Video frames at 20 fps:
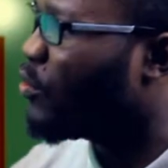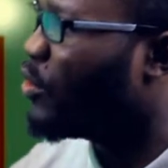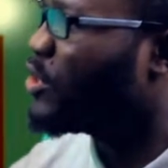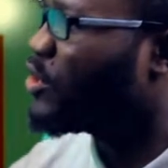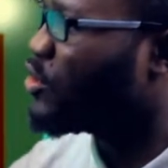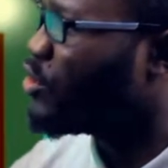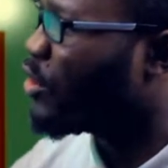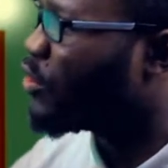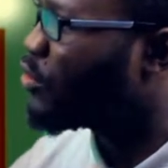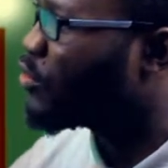
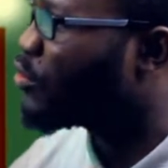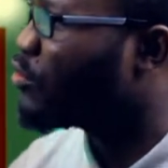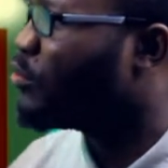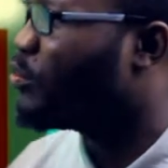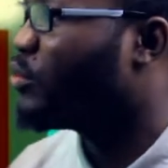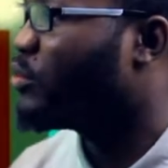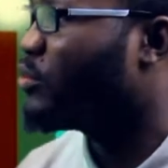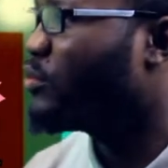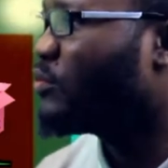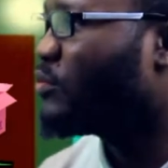with your
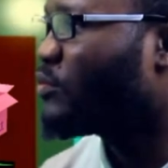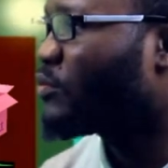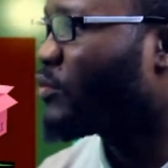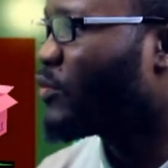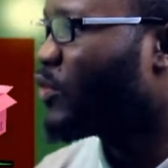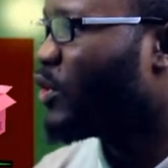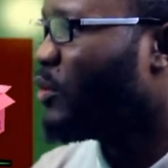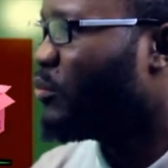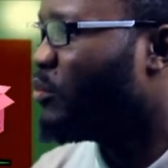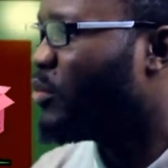group,
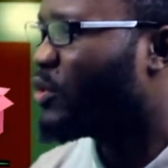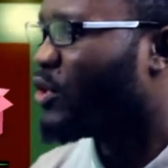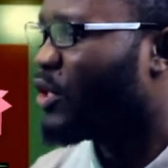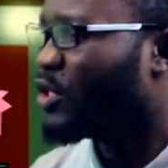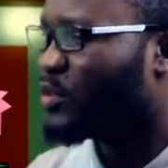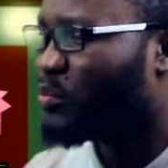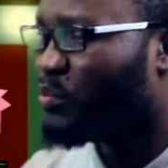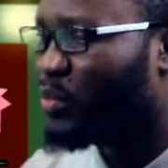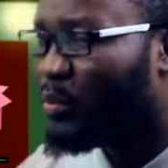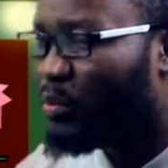
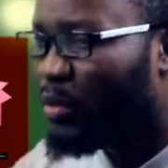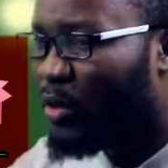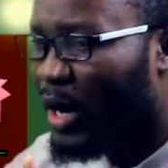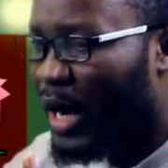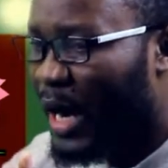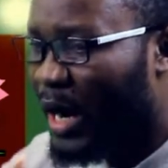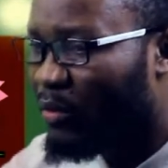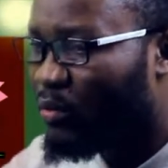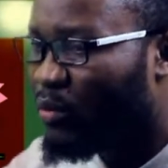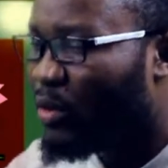because people
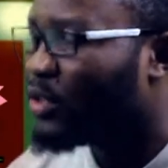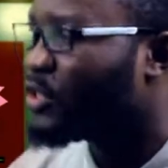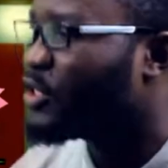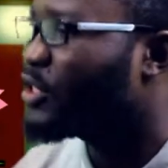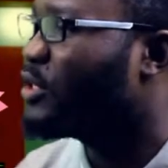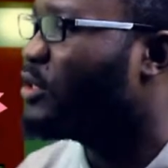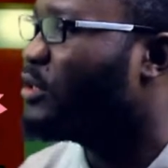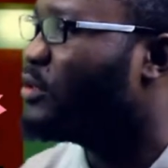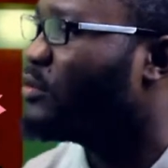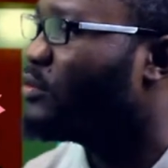are
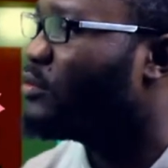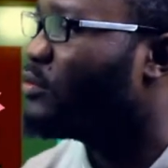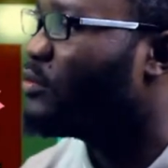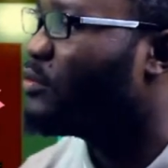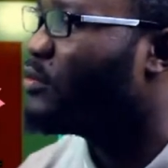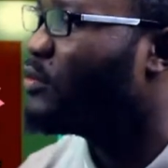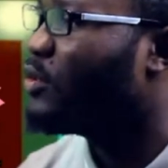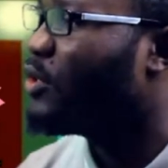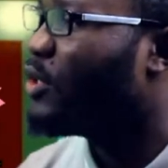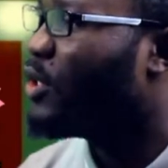watching.
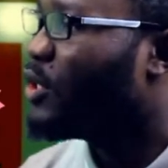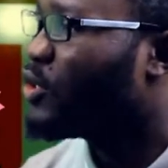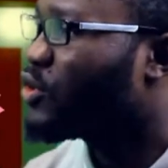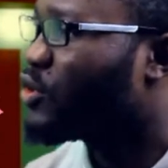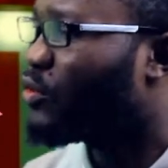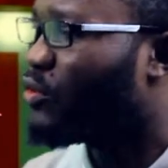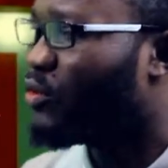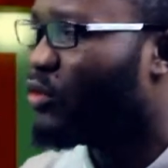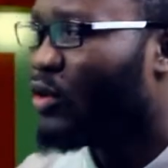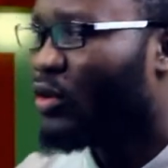
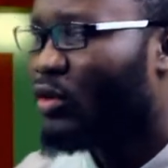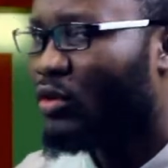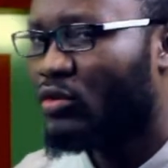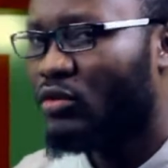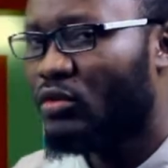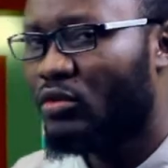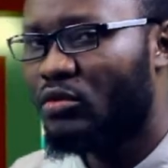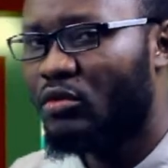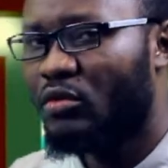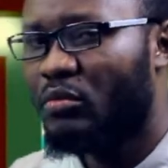So
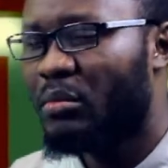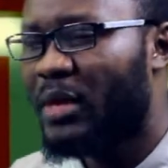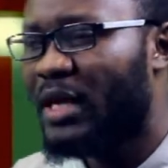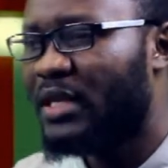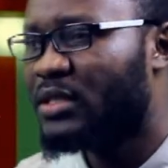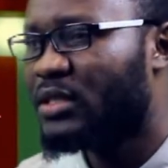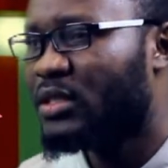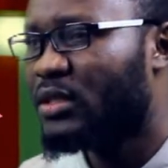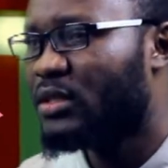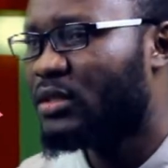you
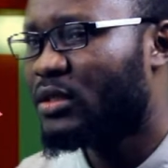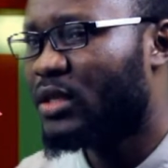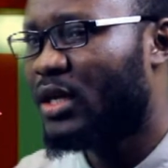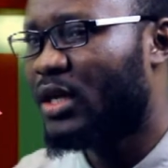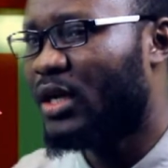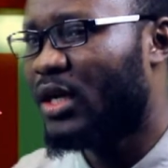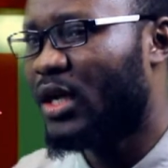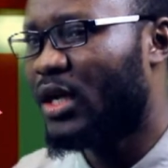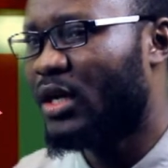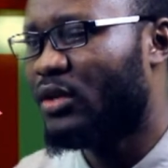might think
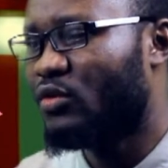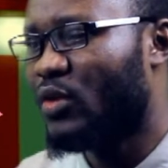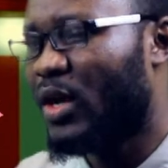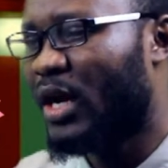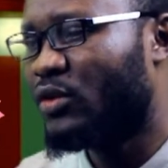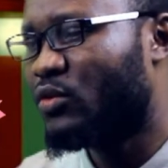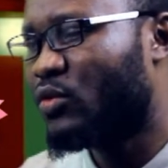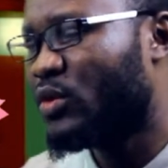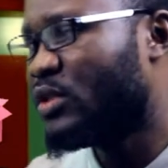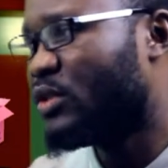you
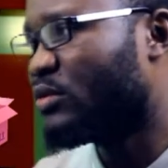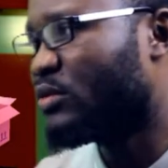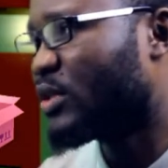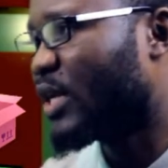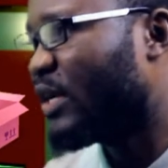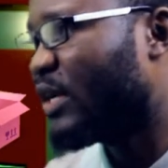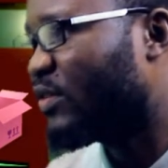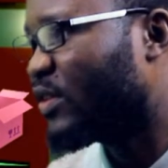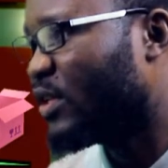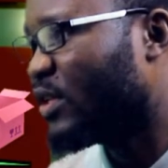are doing the
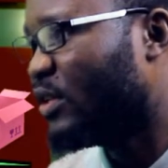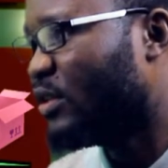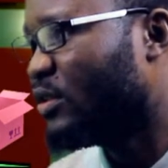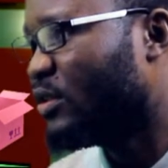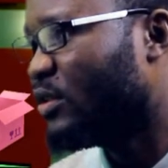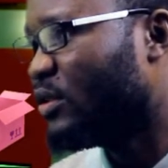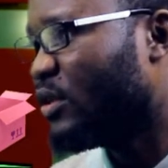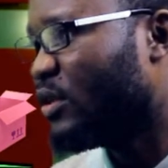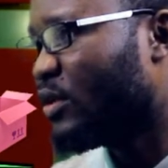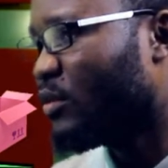right thing,
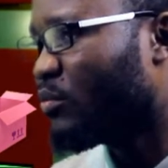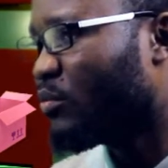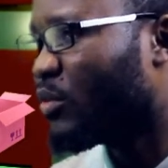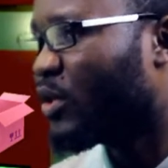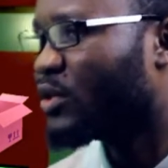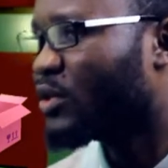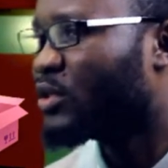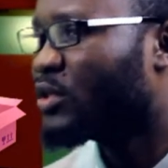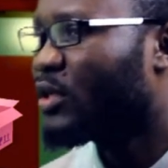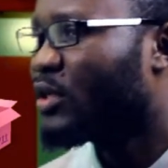
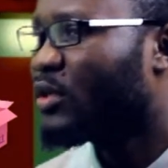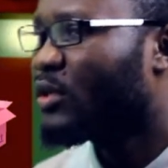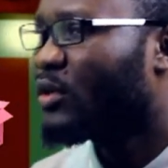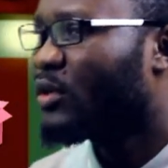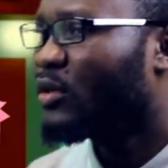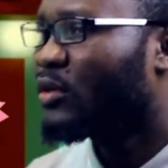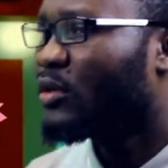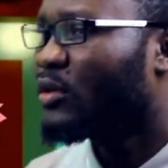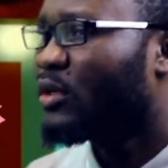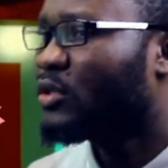but
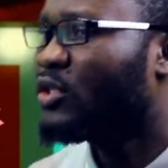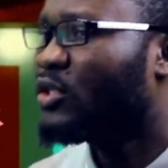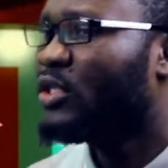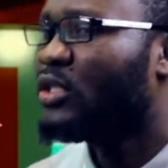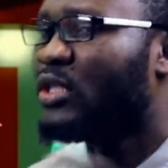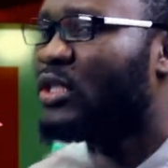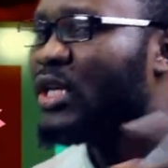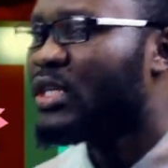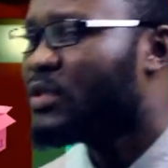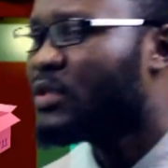the
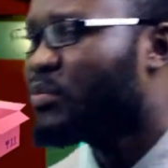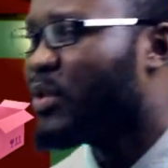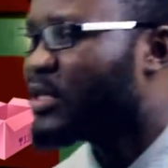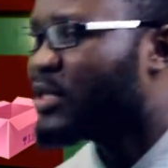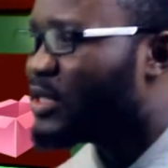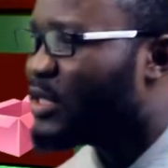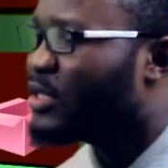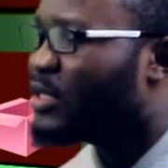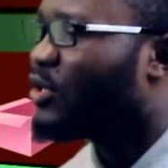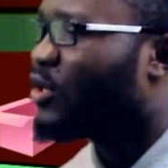next
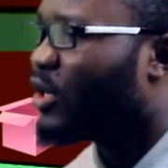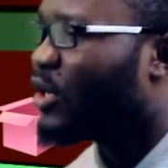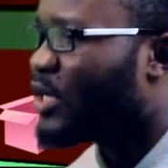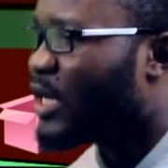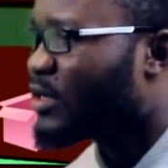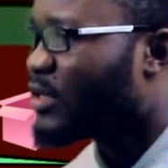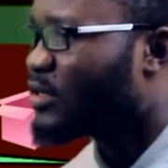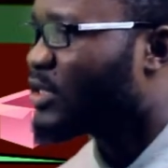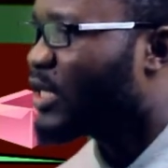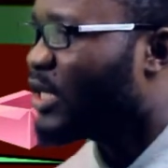person in the
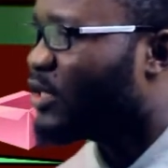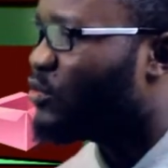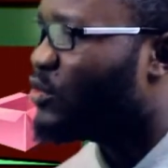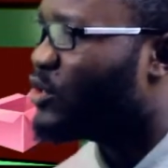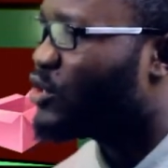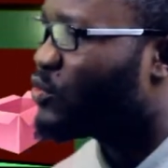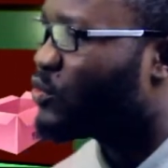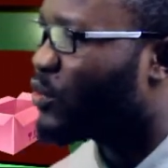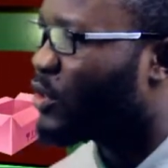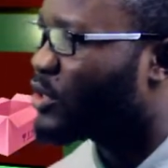other side who
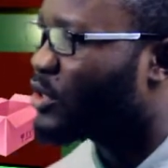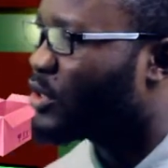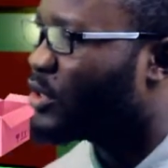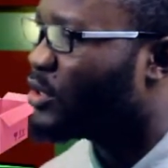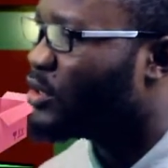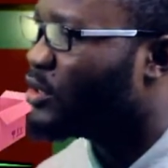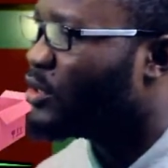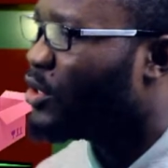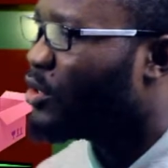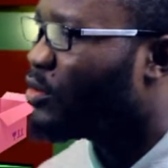is
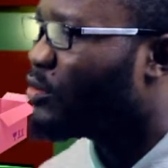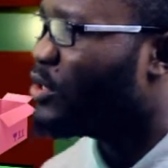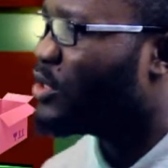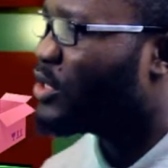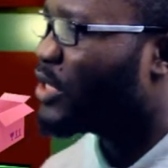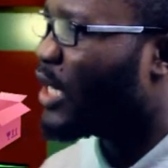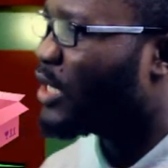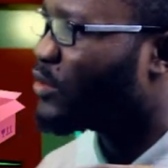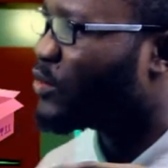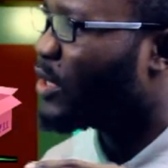watching, who is
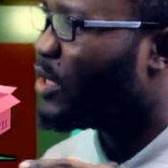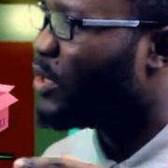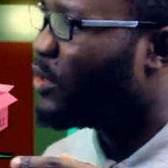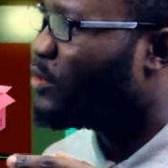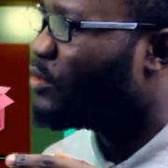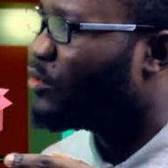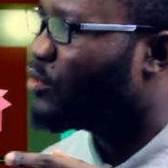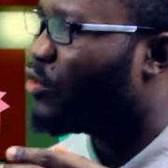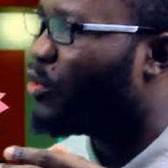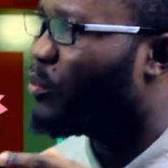
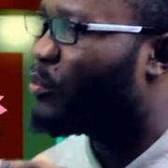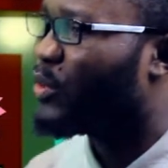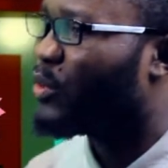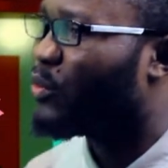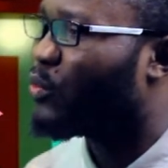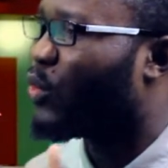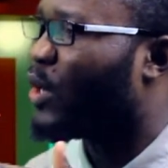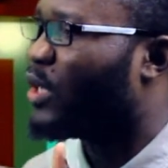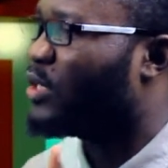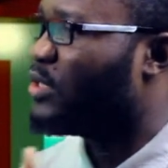actually hoping
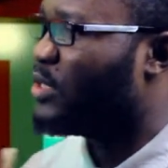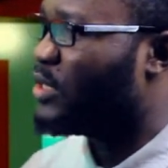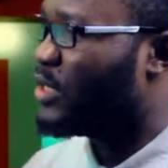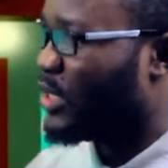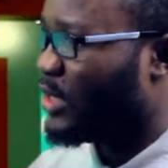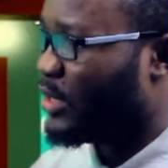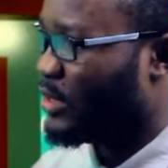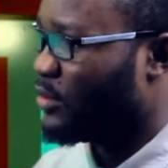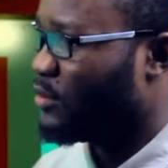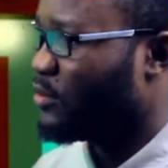one
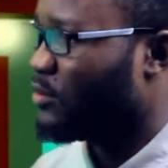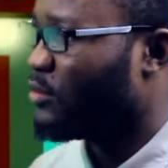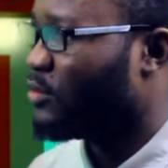day